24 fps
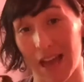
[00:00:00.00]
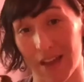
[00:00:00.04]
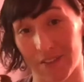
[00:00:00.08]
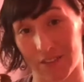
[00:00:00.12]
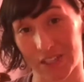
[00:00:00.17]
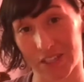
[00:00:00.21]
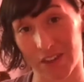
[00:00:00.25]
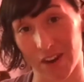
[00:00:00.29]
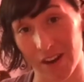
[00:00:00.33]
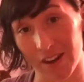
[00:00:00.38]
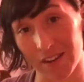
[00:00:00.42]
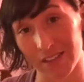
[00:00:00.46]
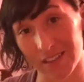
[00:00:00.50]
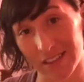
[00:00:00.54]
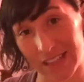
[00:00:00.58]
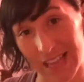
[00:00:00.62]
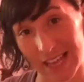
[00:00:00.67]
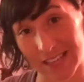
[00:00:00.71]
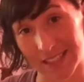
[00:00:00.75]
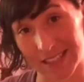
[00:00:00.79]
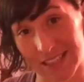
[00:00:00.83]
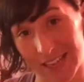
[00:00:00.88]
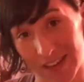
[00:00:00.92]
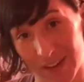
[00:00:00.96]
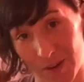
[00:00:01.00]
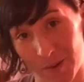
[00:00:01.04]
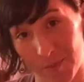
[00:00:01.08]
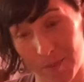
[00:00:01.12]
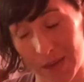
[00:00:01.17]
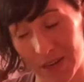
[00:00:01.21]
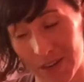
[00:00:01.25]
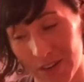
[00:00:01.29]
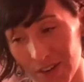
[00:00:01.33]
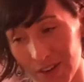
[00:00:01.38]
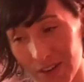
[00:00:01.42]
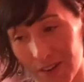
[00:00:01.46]
Avatar: The Last
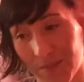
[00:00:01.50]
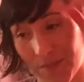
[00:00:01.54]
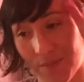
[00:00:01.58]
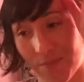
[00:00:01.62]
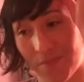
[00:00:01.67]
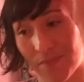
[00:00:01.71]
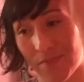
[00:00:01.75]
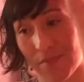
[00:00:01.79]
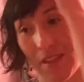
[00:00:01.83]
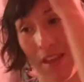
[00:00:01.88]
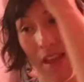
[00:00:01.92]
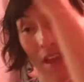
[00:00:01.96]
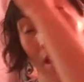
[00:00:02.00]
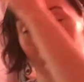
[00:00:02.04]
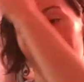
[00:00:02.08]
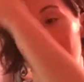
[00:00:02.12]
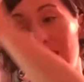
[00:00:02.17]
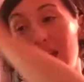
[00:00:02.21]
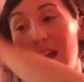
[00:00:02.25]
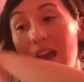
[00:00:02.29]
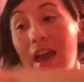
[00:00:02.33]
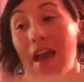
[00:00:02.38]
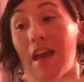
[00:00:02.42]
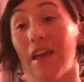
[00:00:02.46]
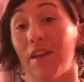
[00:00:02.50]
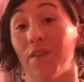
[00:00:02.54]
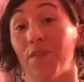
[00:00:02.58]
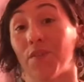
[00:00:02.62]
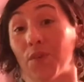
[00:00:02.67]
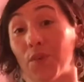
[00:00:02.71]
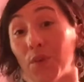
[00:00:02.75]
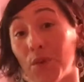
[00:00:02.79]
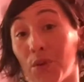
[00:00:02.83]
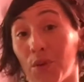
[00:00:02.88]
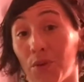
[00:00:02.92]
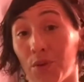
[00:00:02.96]
Airbender. And if
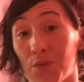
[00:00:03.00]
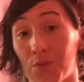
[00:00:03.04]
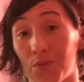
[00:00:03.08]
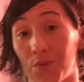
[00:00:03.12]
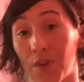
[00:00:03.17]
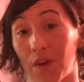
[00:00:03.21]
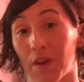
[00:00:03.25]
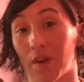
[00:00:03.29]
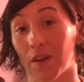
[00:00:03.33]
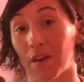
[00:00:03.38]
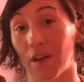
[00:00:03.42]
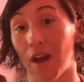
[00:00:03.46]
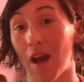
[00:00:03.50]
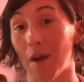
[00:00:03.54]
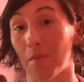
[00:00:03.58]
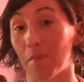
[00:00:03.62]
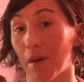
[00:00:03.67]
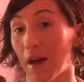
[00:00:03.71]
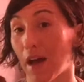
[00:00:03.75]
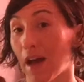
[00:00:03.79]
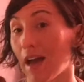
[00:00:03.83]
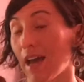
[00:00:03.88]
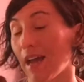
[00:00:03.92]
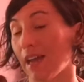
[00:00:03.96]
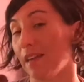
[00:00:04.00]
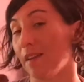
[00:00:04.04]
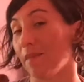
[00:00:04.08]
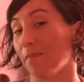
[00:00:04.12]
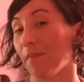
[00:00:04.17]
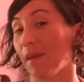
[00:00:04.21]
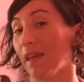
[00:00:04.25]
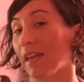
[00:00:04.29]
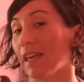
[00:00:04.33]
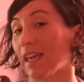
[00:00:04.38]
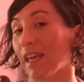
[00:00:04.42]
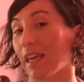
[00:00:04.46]
Groove got behind
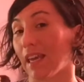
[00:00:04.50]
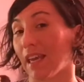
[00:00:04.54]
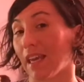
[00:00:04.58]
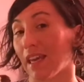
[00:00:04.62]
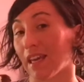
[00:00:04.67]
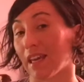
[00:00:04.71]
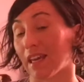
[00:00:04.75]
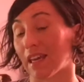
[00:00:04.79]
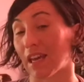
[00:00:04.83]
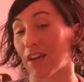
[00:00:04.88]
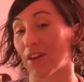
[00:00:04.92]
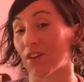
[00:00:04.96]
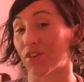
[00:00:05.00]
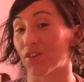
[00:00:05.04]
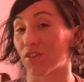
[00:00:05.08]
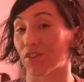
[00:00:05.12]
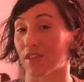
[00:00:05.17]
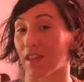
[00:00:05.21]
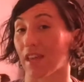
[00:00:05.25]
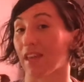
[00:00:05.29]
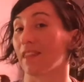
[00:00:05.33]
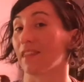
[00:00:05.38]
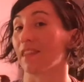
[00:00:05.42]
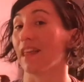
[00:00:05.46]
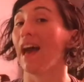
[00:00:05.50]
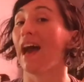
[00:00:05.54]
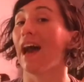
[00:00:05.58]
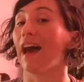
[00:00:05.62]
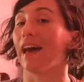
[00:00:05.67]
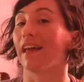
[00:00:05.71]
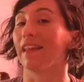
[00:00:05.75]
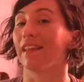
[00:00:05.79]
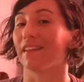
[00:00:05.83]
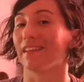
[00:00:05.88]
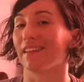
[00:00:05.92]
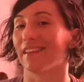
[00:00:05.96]
making characters like
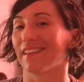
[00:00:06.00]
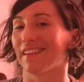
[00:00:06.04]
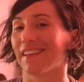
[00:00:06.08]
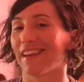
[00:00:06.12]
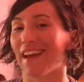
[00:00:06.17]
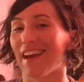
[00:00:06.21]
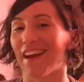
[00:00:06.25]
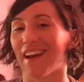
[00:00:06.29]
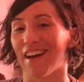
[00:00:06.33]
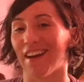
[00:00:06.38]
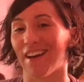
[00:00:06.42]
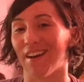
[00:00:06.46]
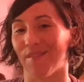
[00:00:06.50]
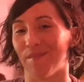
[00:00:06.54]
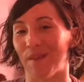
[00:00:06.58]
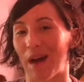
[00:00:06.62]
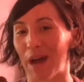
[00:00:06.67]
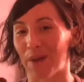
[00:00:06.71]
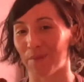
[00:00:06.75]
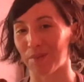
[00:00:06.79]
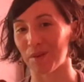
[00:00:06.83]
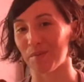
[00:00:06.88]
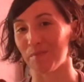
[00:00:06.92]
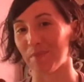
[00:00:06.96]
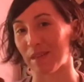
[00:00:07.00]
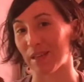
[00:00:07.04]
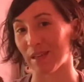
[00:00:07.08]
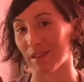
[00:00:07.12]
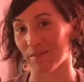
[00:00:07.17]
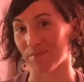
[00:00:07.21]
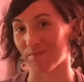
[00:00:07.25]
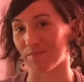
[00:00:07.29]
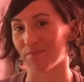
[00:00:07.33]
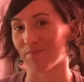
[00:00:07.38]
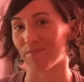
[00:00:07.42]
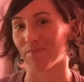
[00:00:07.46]
that, I would be
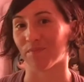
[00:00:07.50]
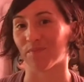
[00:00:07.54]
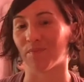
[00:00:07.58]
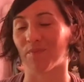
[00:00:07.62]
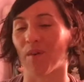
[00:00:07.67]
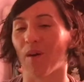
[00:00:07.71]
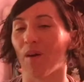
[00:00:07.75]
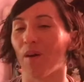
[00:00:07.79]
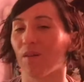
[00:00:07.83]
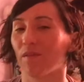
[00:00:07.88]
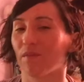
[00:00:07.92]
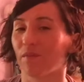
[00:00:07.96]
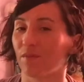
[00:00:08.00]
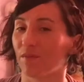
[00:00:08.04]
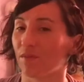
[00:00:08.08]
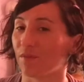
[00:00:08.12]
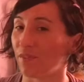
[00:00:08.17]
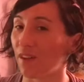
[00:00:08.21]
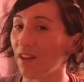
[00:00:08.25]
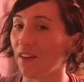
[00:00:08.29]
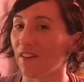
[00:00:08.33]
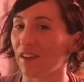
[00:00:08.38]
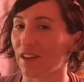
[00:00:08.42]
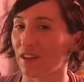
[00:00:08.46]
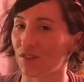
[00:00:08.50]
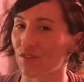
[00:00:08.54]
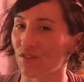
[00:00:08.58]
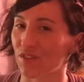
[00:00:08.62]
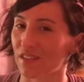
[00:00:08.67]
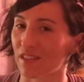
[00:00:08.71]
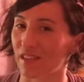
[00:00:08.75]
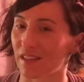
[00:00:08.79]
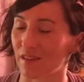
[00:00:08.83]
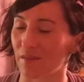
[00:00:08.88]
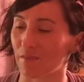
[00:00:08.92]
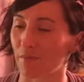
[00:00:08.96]
very
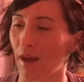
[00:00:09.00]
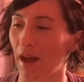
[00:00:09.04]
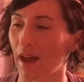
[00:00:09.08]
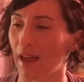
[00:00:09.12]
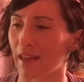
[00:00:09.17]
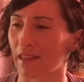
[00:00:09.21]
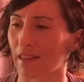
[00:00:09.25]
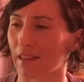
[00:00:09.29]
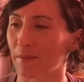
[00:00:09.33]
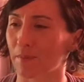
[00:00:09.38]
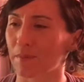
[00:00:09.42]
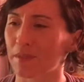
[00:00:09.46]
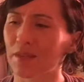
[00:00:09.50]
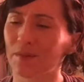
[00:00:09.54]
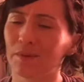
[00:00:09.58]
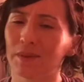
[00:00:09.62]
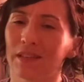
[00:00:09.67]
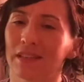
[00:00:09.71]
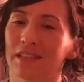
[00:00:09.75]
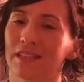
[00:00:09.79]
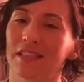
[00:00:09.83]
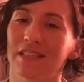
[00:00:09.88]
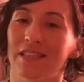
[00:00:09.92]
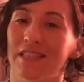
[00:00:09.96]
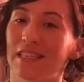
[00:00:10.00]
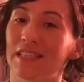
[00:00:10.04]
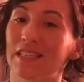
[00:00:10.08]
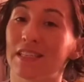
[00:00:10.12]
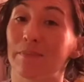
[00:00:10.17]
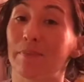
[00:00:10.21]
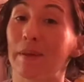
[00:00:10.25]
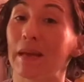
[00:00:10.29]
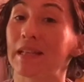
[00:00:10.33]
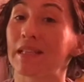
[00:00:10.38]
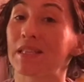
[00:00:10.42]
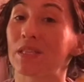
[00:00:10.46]
interested in buying them. So it
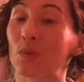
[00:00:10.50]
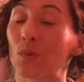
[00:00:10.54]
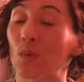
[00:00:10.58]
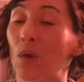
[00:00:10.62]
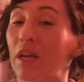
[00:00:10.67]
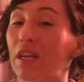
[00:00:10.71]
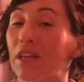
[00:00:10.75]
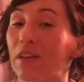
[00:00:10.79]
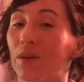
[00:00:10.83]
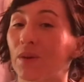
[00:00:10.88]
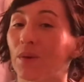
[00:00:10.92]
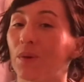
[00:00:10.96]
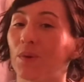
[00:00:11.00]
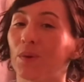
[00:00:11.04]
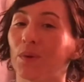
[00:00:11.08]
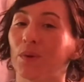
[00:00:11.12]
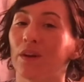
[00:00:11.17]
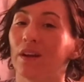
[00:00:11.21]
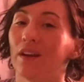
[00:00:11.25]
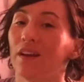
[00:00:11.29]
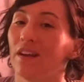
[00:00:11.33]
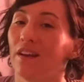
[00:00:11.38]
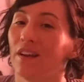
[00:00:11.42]
depends what you